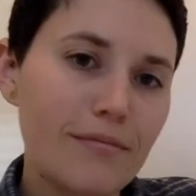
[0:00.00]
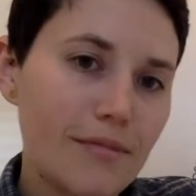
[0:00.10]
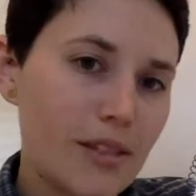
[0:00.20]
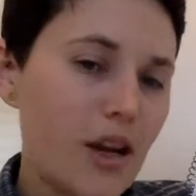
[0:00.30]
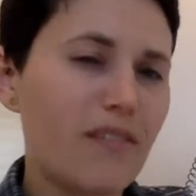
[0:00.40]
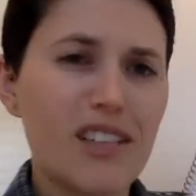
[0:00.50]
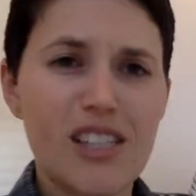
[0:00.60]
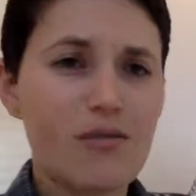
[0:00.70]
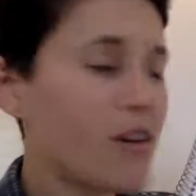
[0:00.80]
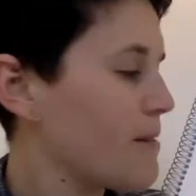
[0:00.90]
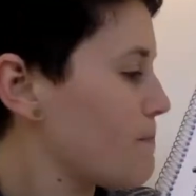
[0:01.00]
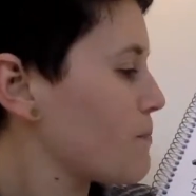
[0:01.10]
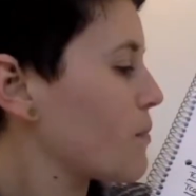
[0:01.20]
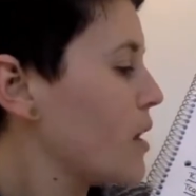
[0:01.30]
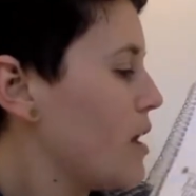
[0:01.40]
Sorry if this is wrong.
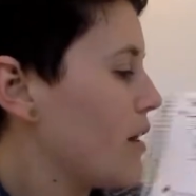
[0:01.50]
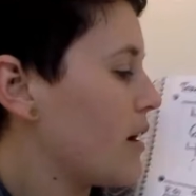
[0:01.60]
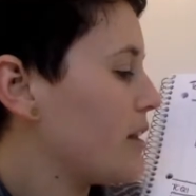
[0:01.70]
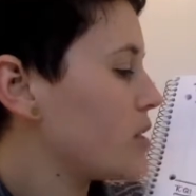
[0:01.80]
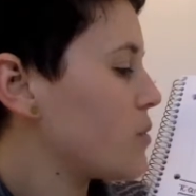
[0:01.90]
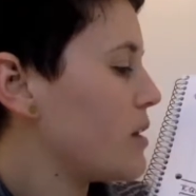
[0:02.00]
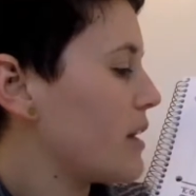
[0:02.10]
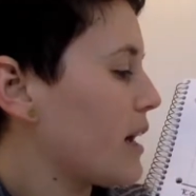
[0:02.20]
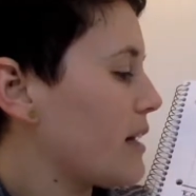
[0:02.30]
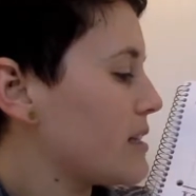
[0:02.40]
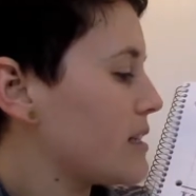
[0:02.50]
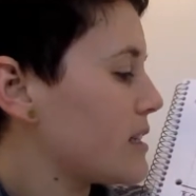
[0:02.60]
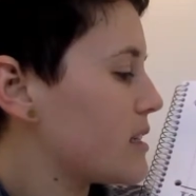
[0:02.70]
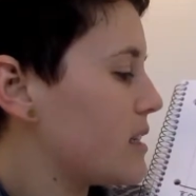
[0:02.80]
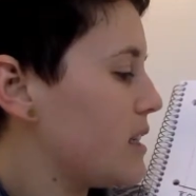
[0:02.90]
Now on this one, they got
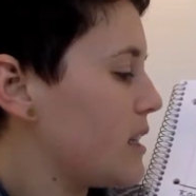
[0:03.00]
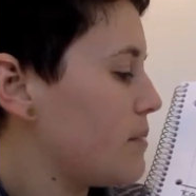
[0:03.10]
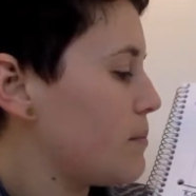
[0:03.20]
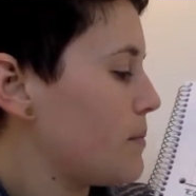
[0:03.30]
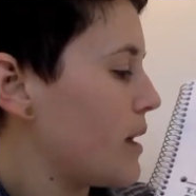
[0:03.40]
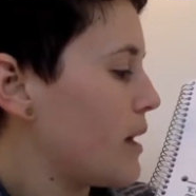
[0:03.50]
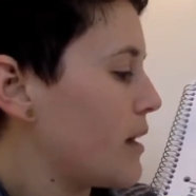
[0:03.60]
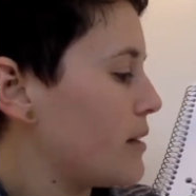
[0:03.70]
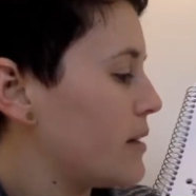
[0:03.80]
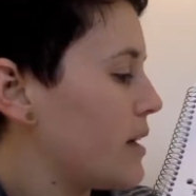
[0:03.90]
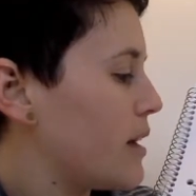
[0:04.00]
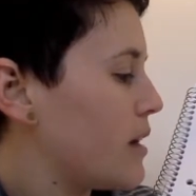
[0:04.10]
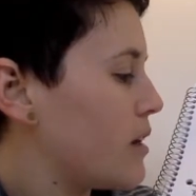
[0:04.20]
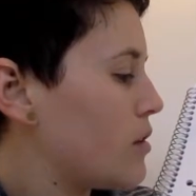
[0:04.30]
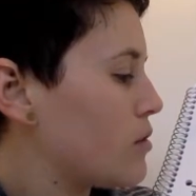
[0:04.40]
16 and
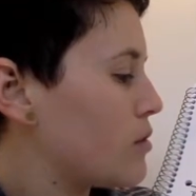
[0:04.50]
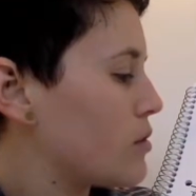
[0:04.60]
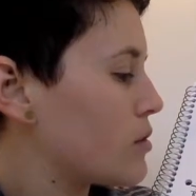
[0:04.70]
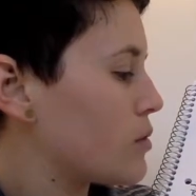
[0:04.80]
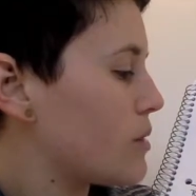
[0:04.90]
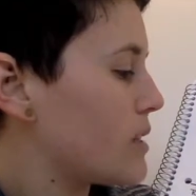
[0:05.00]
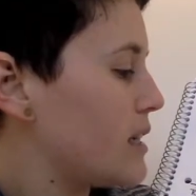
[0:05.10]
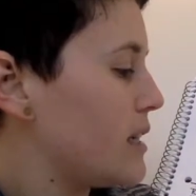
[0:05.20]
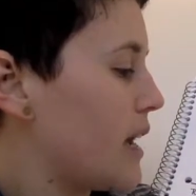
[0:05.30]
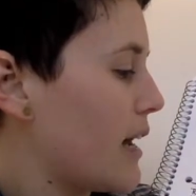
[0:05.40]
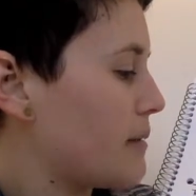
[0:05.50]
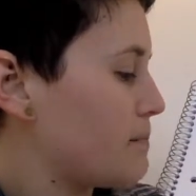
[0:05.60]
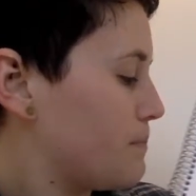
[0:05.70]
now 29.